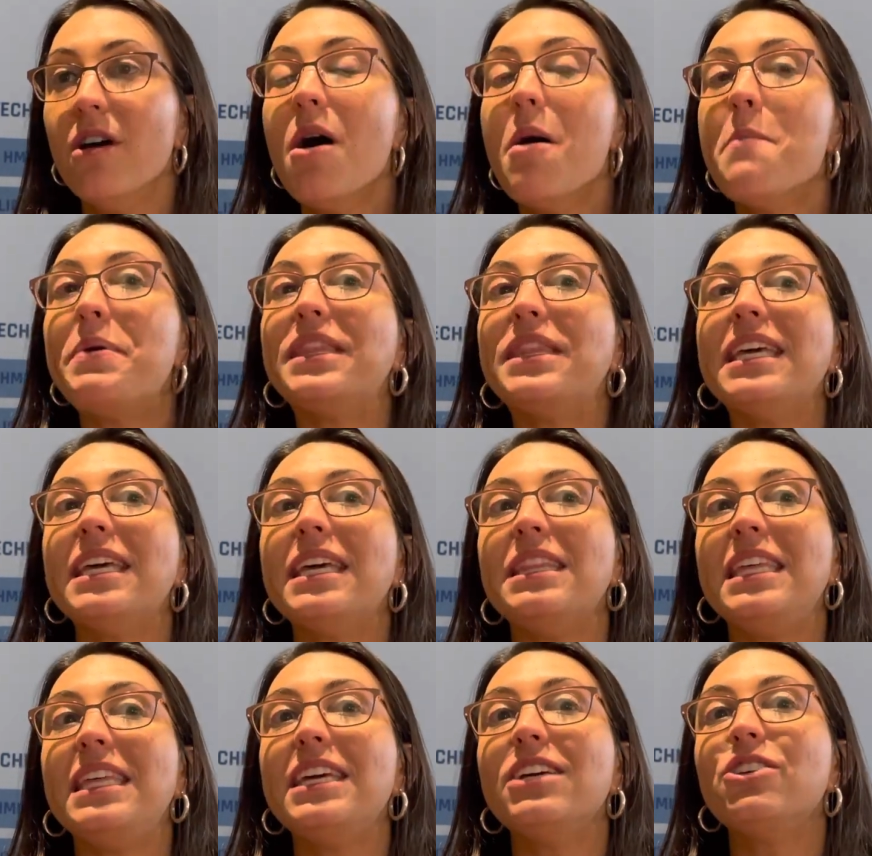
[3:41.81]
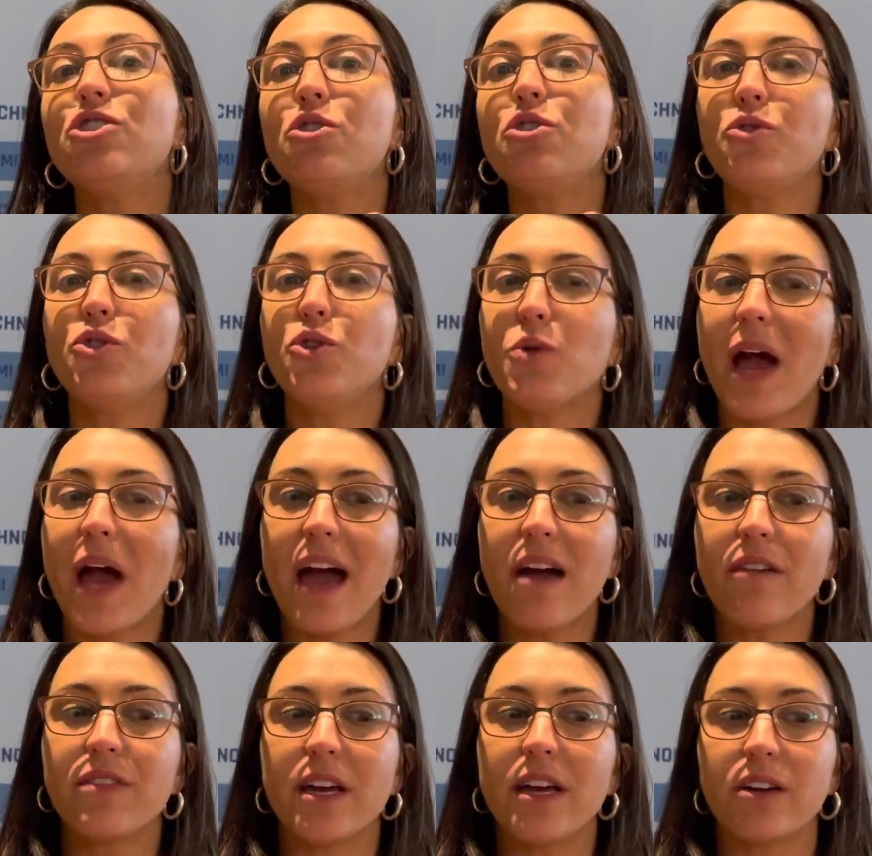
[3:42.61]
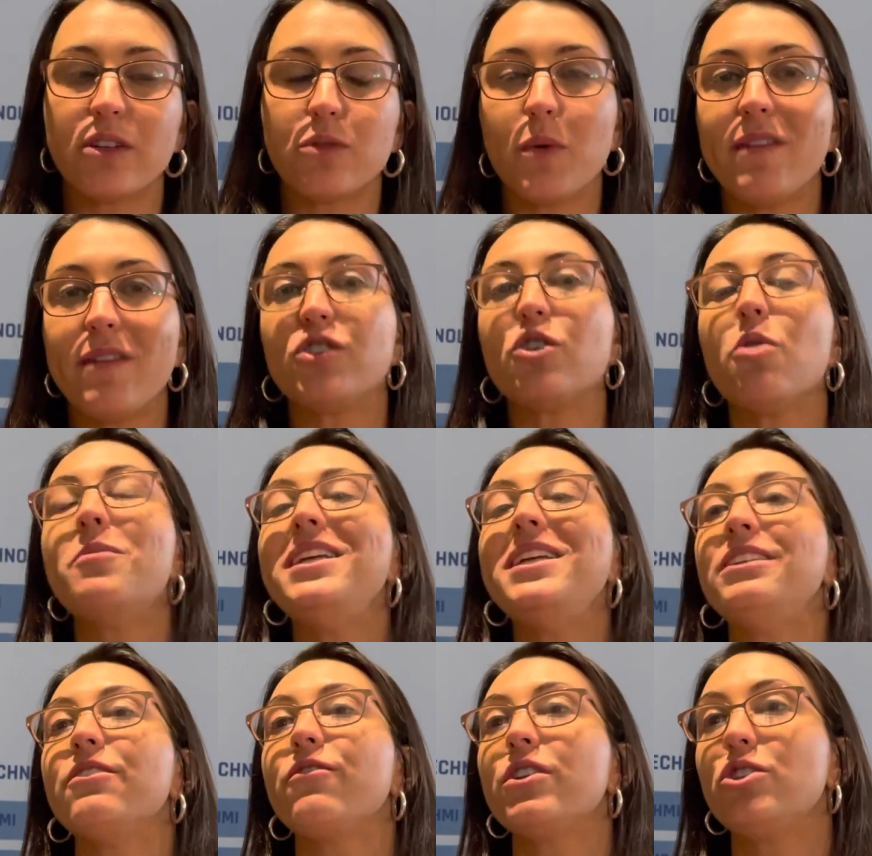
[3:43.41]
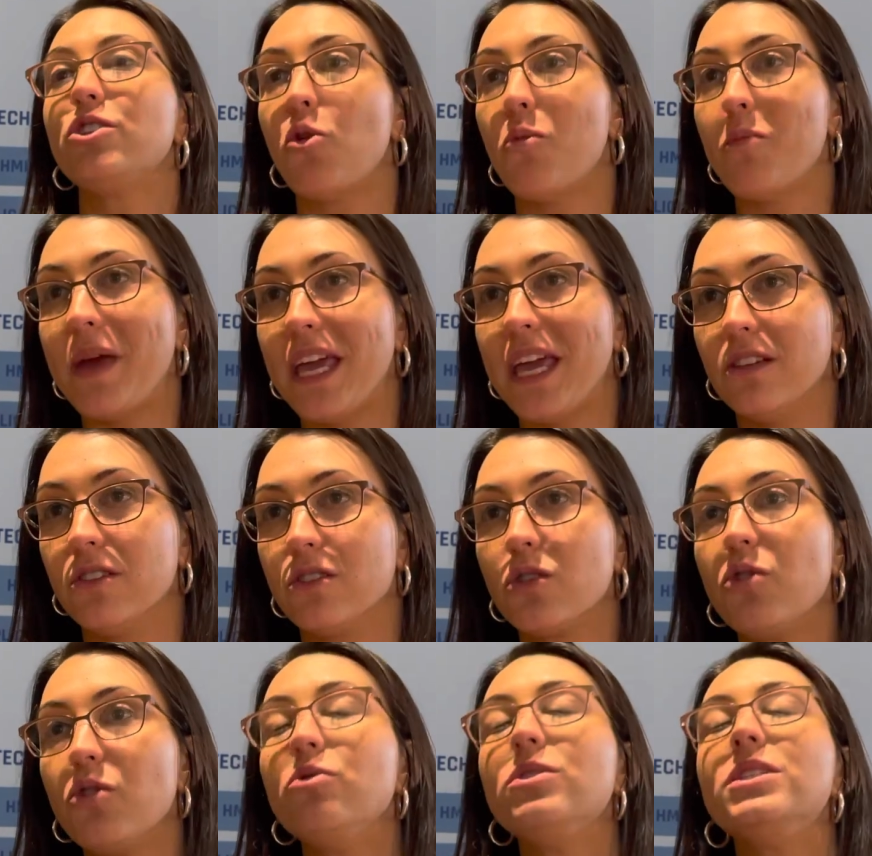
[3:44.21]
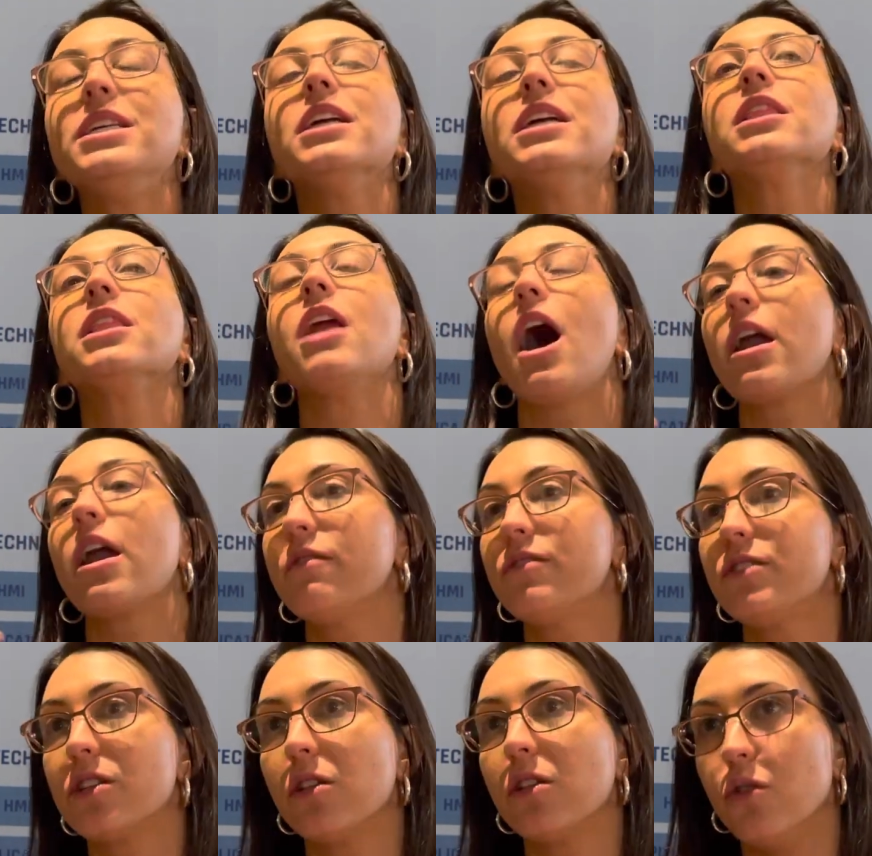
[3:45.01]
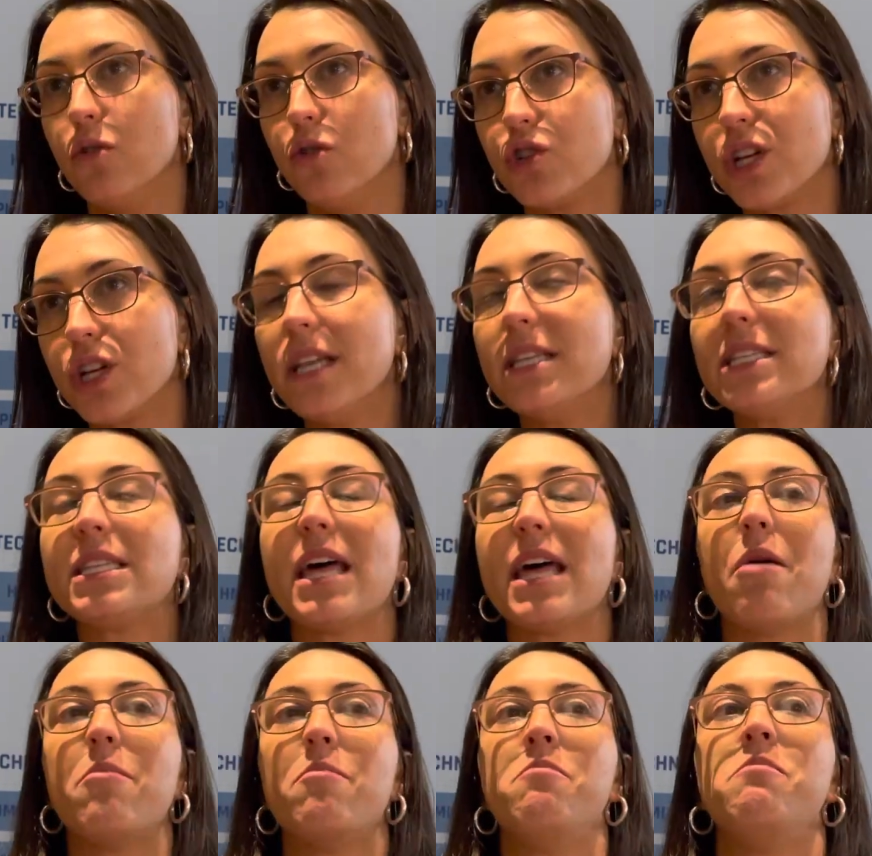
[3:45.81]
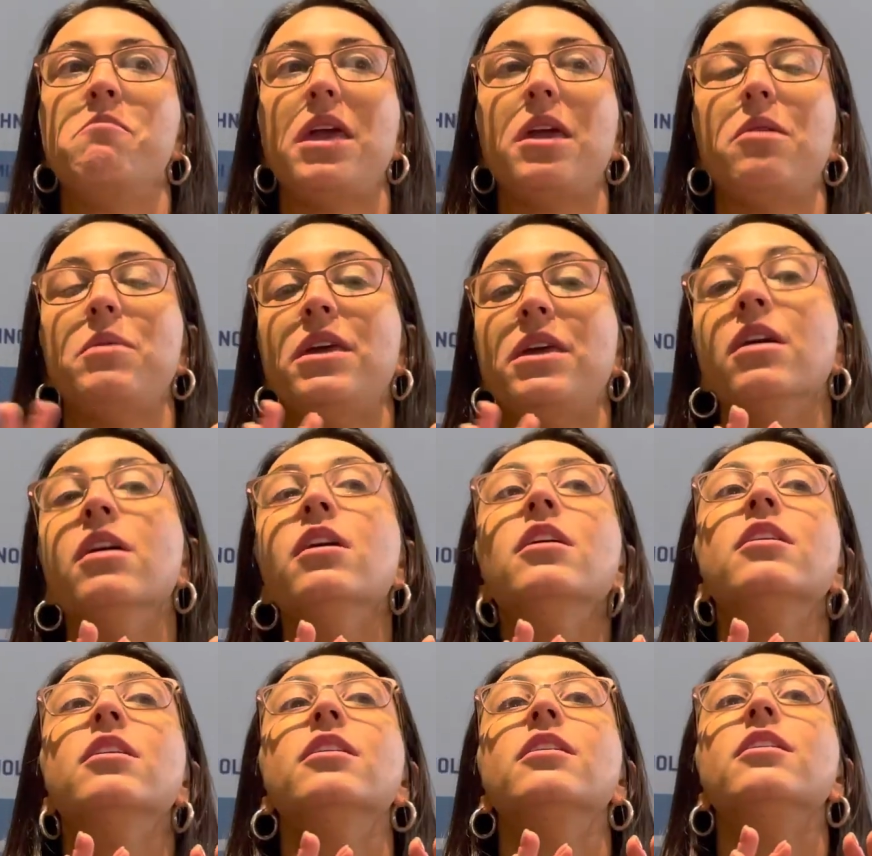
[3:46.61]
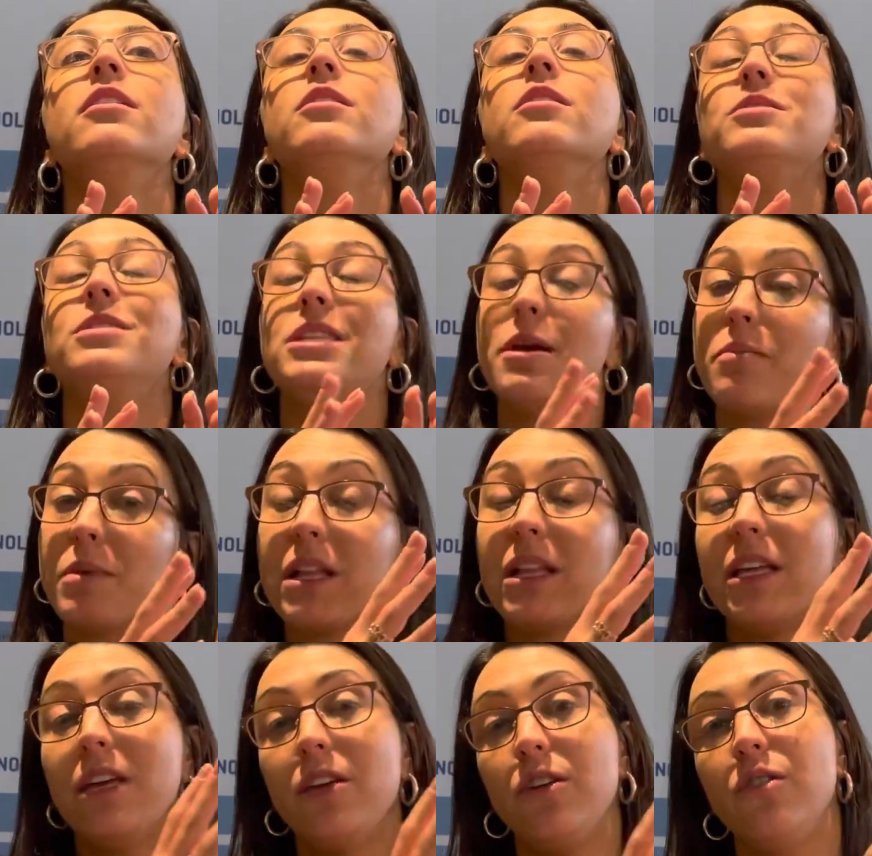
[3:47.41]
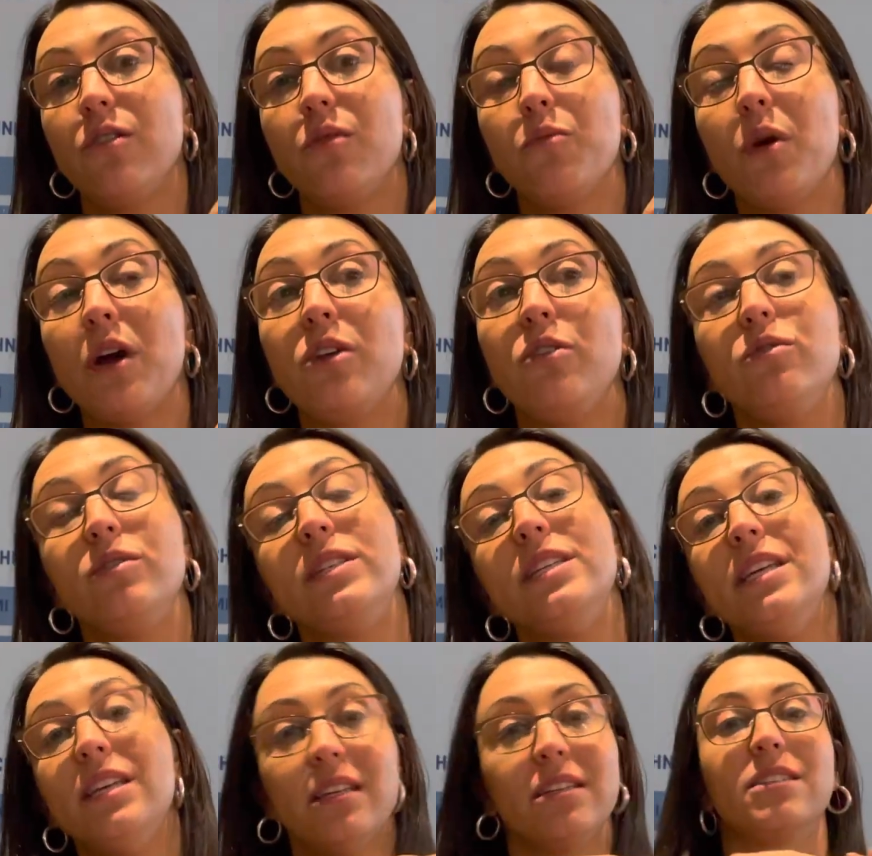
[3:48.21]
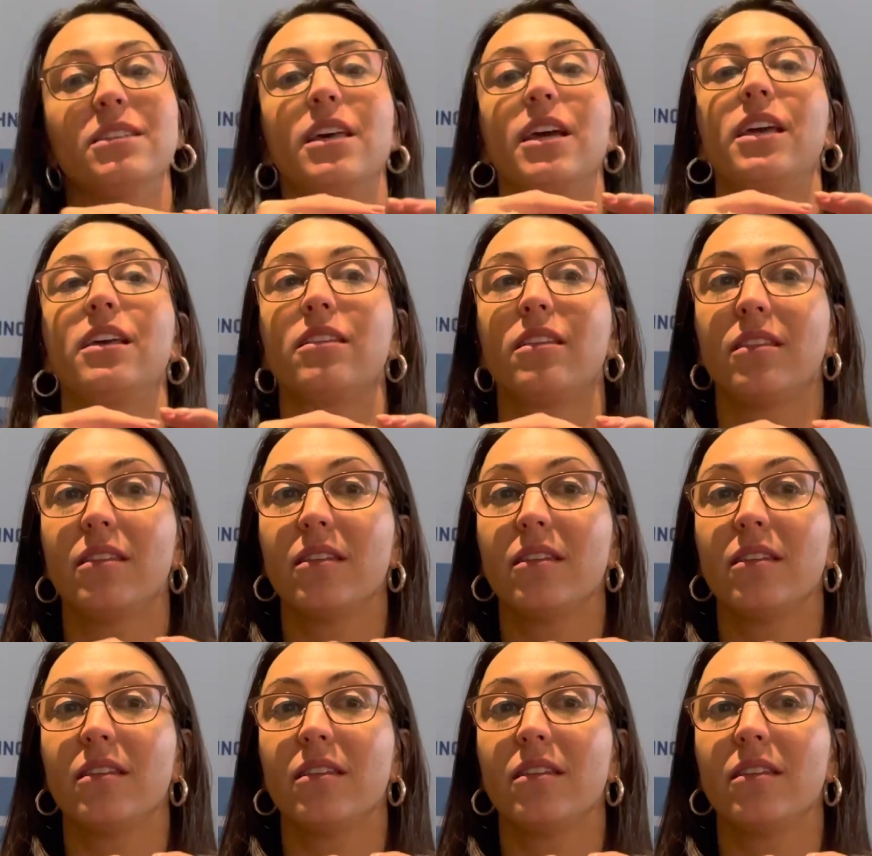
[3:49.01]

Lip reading: But the issue you have there is we have so many different domains. So you see a lot of solutions that maybe typically what you see is like,